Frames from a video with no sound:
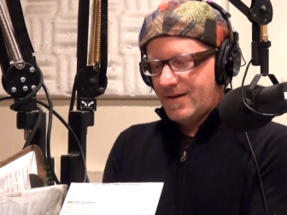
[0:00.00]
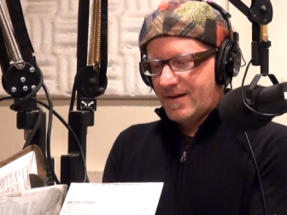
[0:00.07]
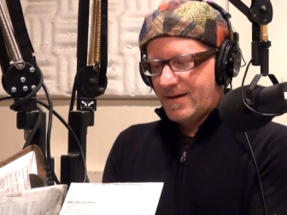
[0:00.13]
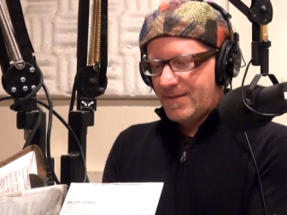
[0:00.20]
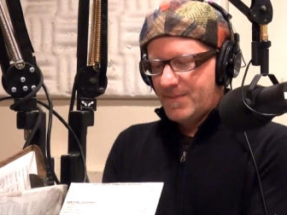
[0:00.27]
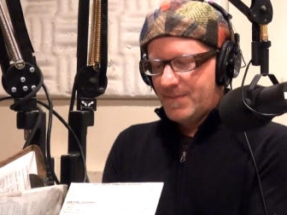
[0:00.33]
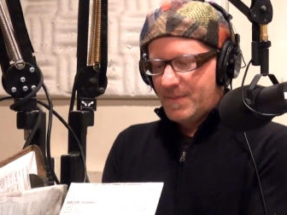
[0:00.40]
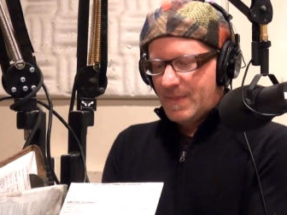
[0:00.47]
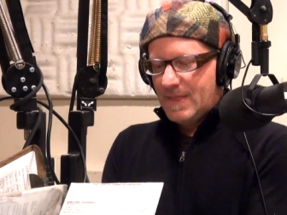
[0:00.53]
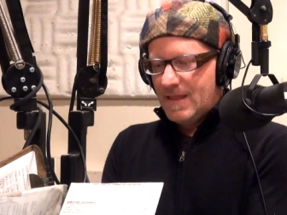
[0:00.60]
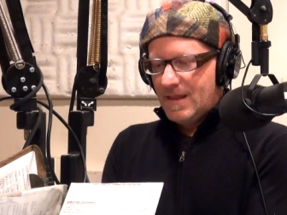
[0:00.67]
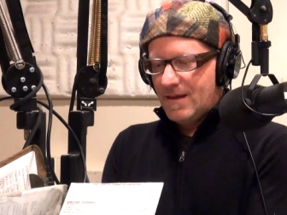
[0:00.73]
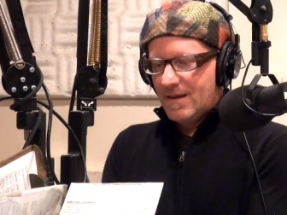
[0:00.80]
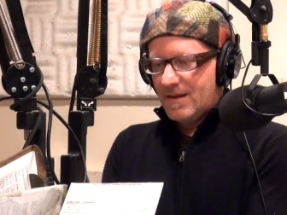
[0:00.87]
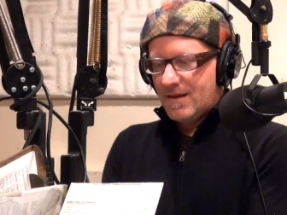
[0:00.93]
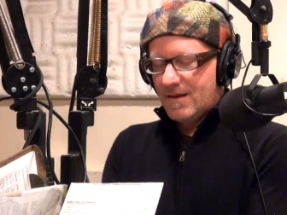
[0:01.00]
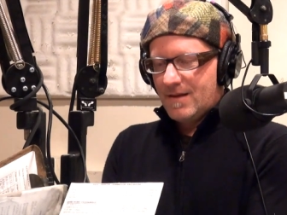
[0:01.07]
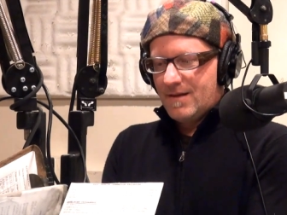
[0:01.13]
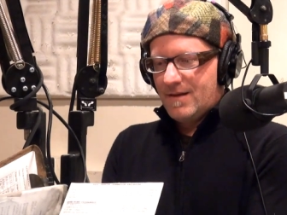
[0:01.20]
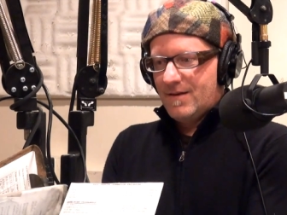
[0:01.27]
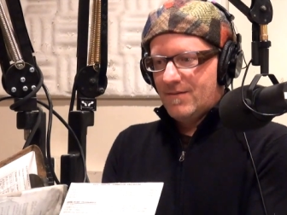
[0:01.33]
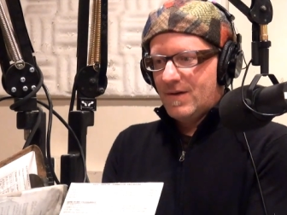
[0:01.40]
um,
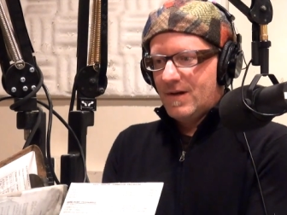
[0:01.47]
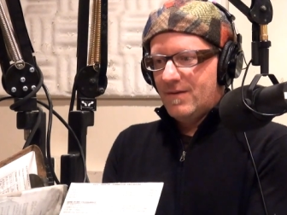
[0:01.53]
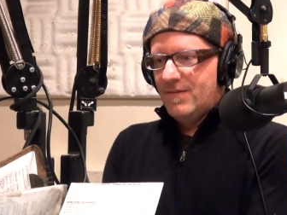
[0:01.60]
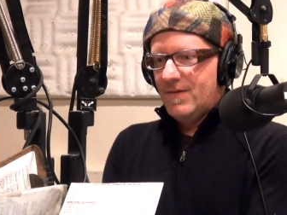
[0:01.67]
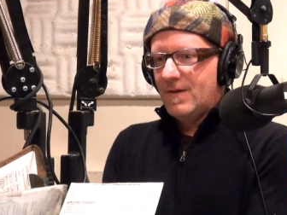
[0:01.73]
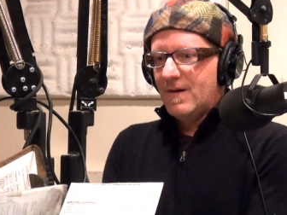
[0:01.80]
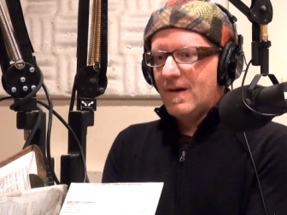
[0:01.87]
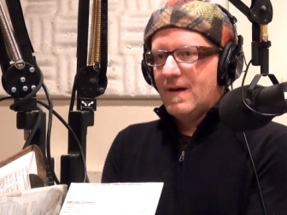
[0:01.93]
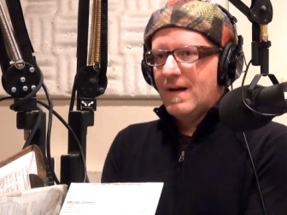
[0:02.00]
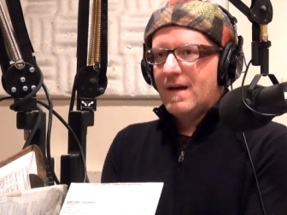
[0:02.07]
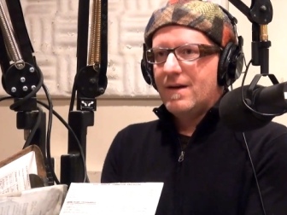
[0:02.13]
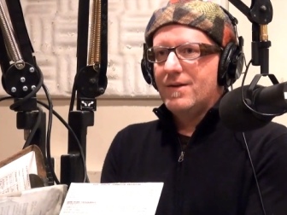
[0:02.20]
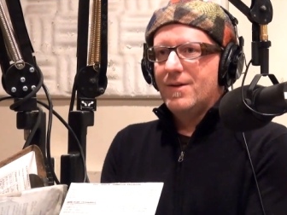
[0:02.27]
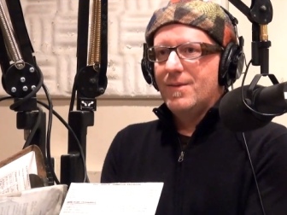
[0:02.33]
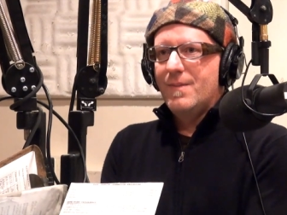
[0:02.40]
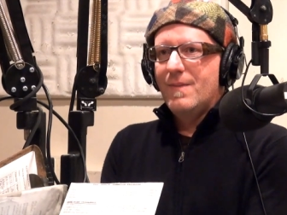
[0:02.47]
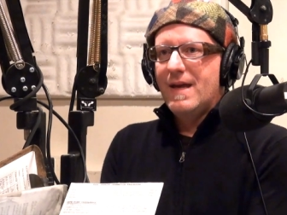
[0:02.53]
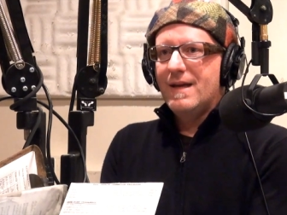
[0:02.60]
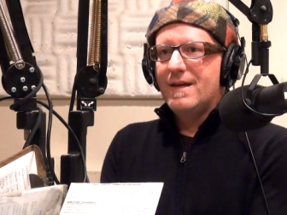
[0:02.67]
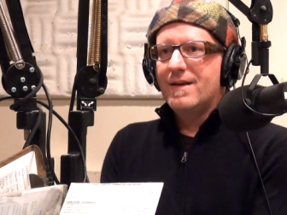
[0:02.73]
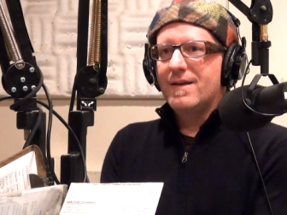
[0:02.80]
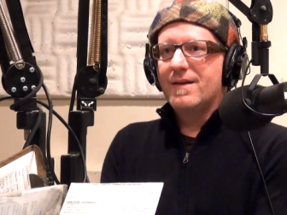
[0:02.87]
I've got to figure out how to
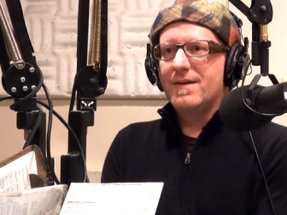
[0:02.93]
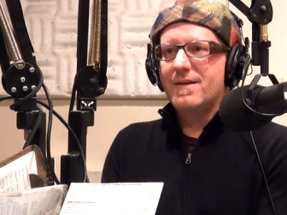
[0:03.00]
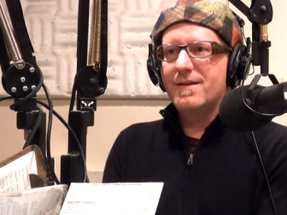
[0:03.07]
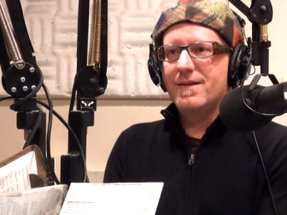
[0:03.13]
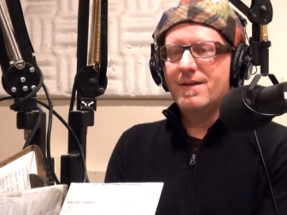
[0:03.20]
make,